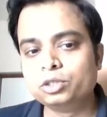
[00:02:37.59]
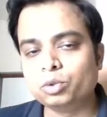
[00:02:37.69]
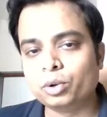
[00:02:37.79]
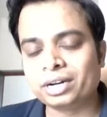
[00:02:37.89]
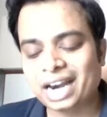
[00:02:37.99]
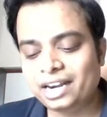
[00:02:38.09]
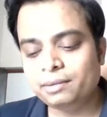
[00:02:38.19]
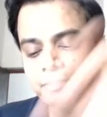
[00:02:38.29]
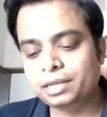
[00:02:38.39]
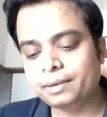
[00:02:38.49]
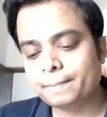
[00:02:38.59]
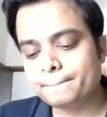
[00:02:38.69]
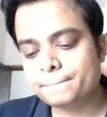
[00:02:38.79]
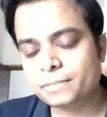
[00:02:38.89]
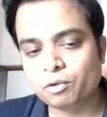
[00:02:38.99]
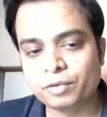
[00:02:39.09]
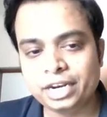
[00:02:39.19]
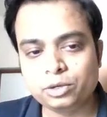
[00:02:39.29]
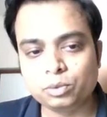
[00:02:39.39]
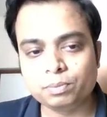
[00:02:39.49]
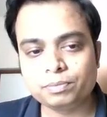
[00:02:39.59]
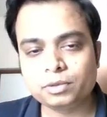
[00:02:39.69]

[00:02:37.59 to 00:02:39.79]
So randomly, we need to